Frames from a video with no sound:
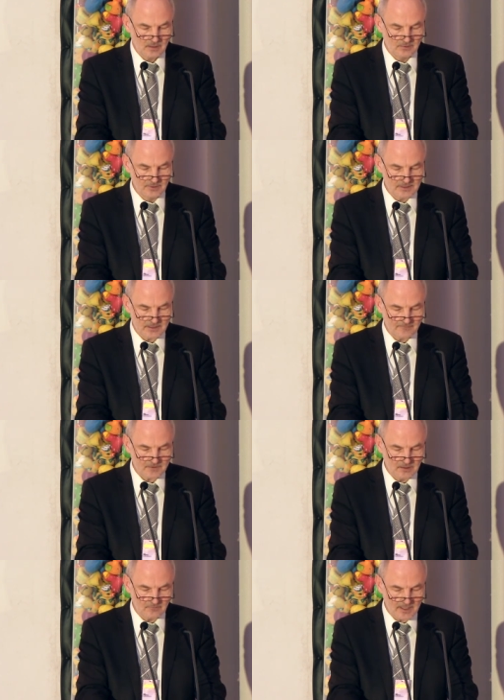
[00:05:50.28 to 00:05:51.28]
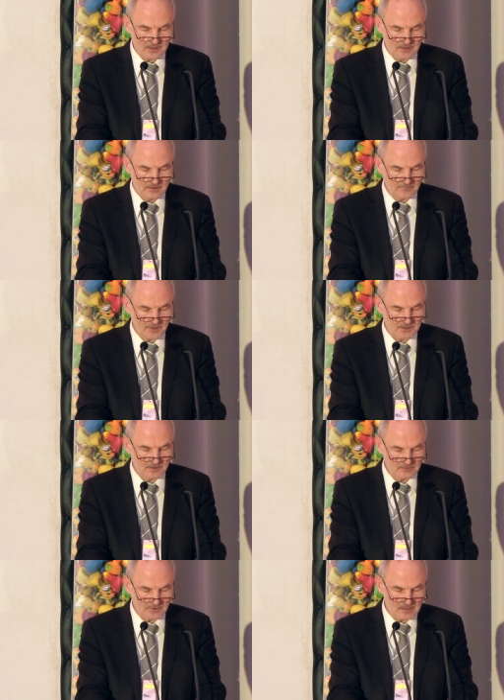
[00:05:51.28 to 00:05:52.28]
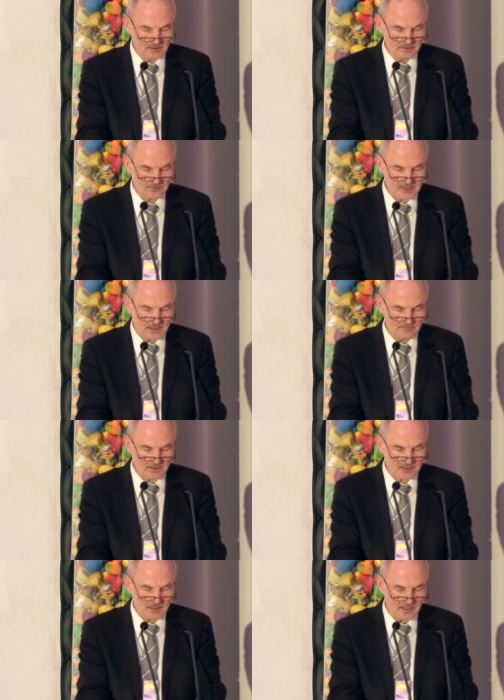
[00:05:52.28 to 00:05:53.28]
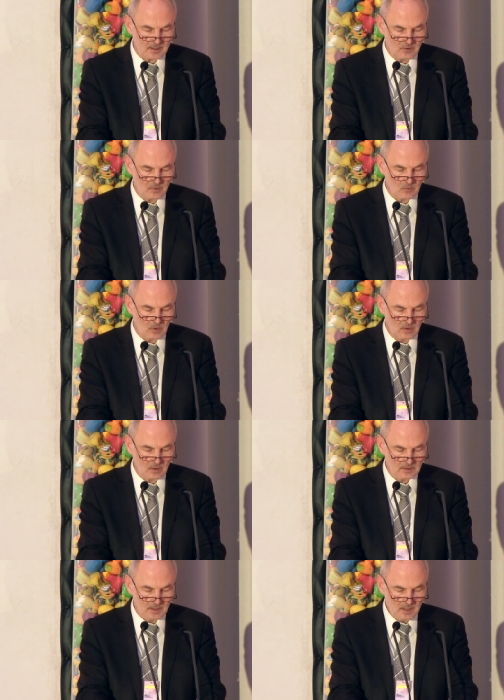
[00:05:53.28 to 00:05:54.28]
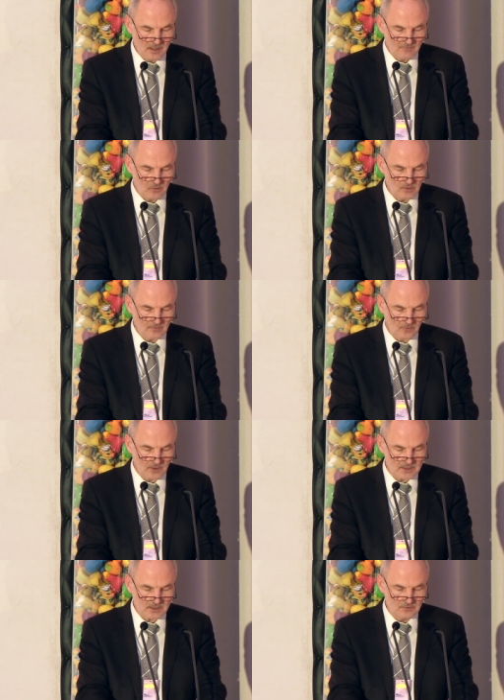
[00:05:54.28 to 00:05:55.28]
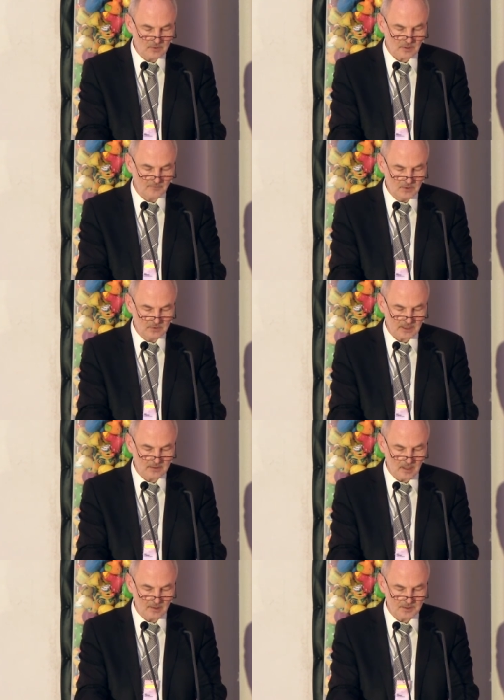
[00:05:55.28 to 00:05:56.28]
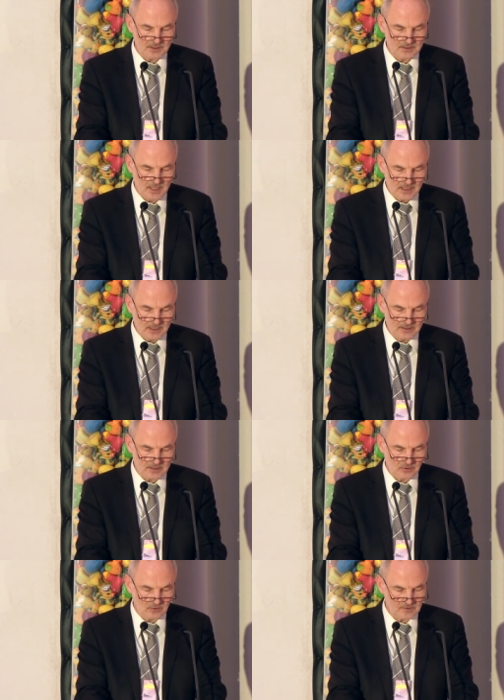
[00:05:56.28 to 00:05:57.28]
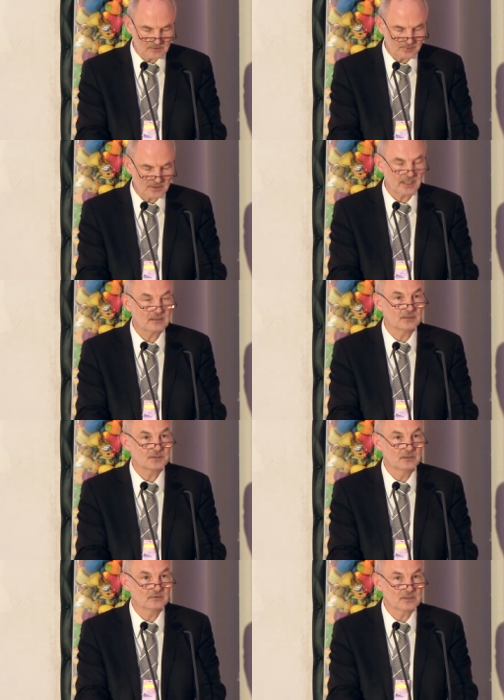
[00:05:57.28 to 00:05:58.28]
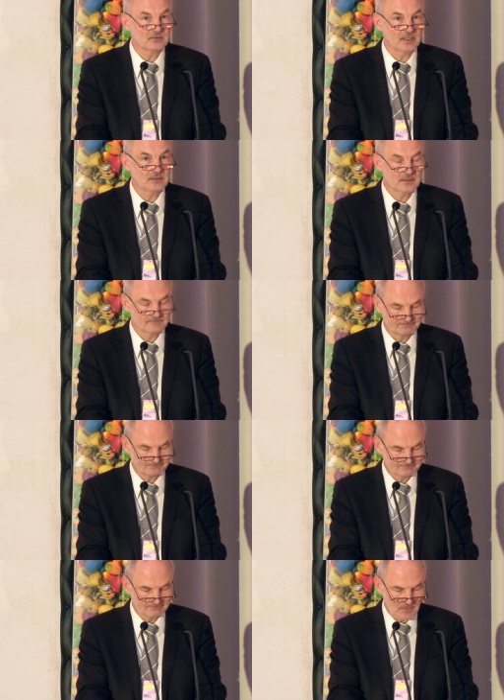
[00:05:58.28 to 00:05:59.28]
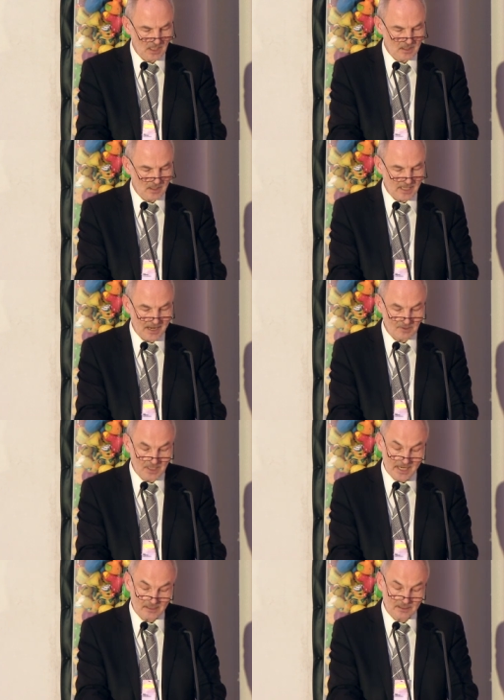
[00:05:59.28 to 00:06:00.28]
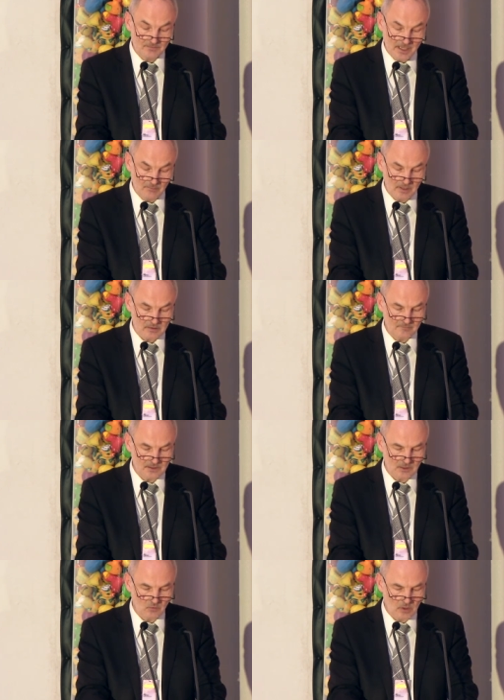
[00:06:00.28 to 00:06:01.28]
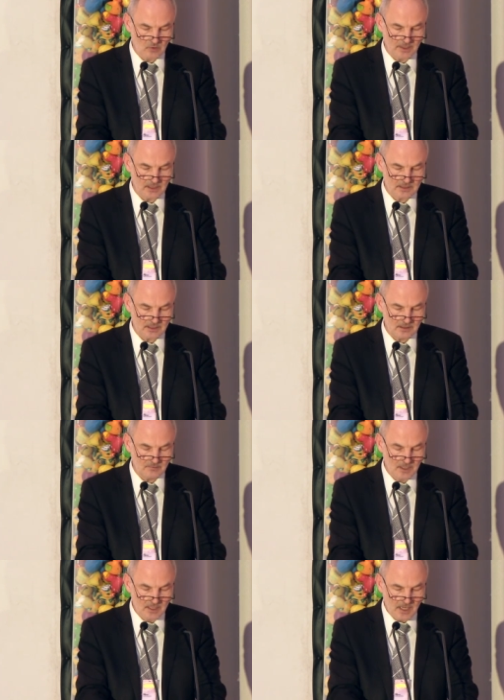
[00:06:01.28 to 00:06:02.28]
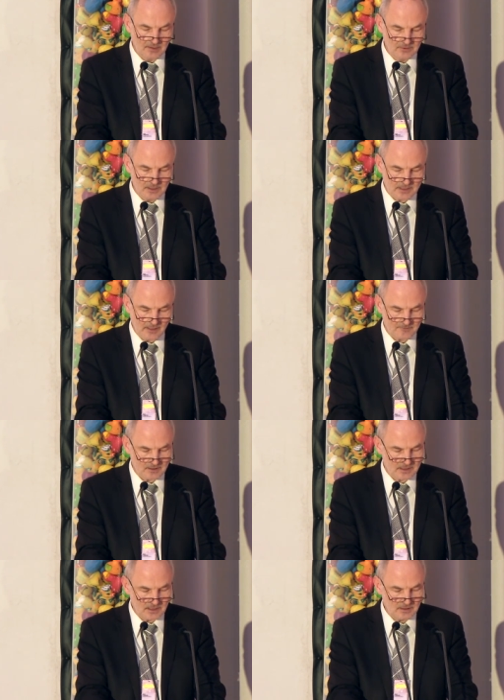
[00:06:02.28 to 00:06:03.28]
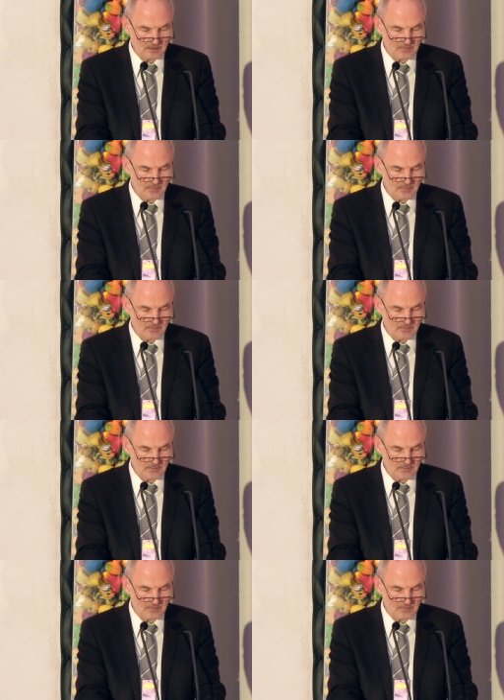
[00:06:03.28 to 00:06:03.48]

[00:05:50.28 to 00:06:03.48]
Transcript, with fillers: UNICEF's Innovation Division recently received a CIO award for, for, its use of new technologies in the service of protecting children's rights. I am glad that members of this award winning team and UNICEF's senior